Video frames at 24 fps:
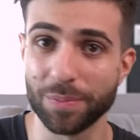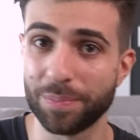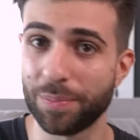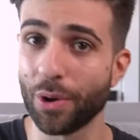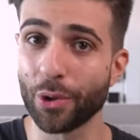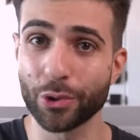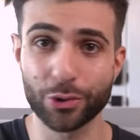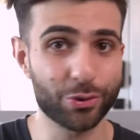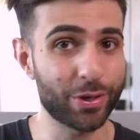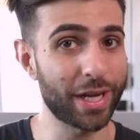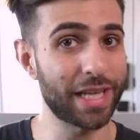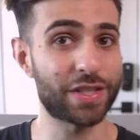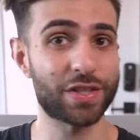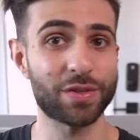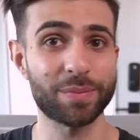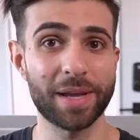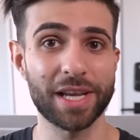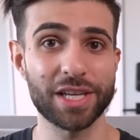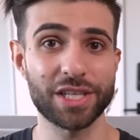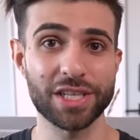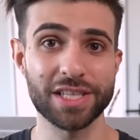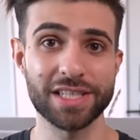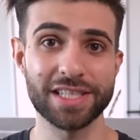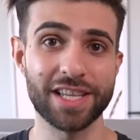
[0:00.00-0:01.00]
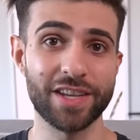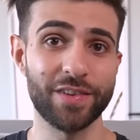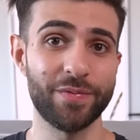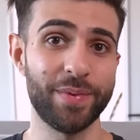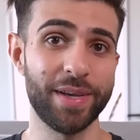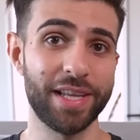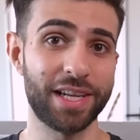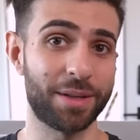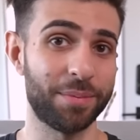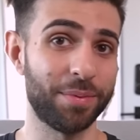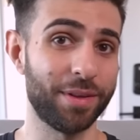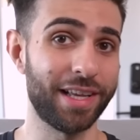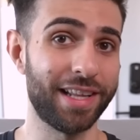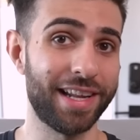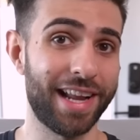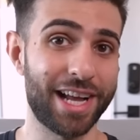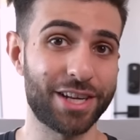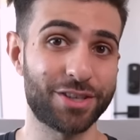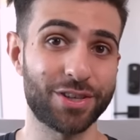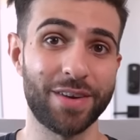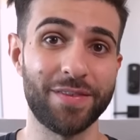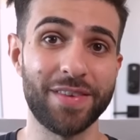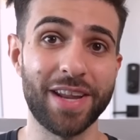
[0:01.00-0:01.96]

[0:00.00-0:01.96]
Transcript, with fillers: Both transformations have been completely natural.